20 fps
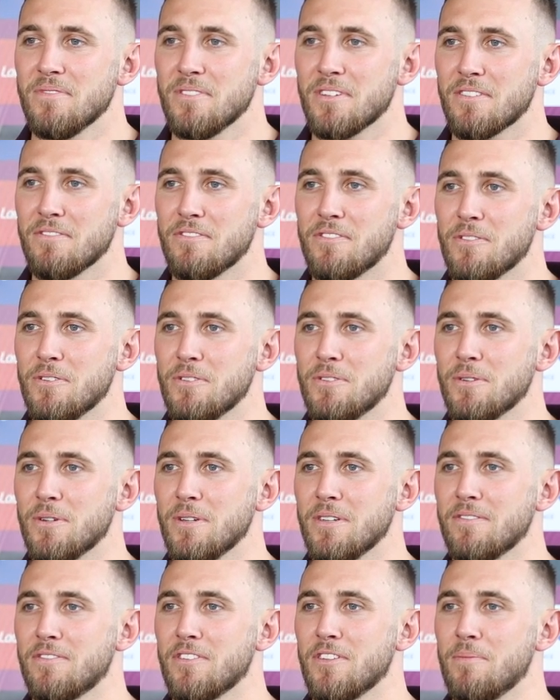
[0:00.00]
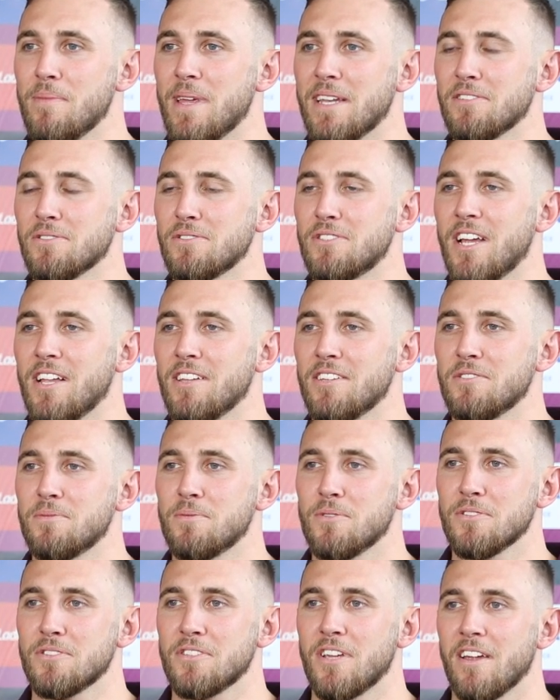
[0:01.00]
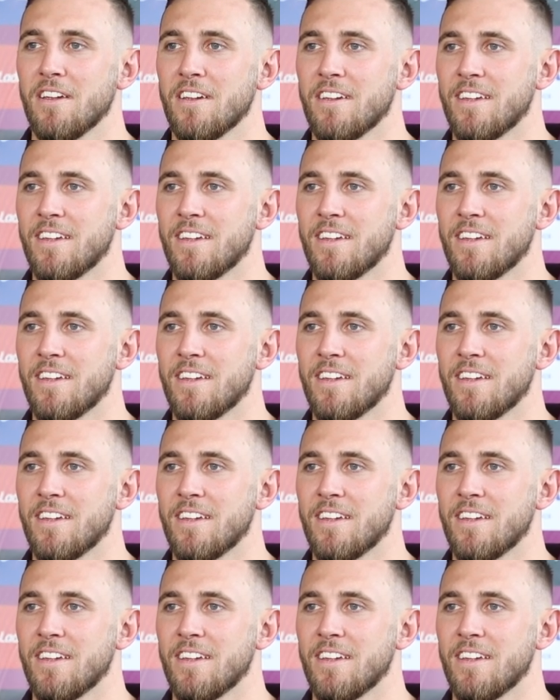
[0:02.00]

looking forward to it for the mental challenge more so.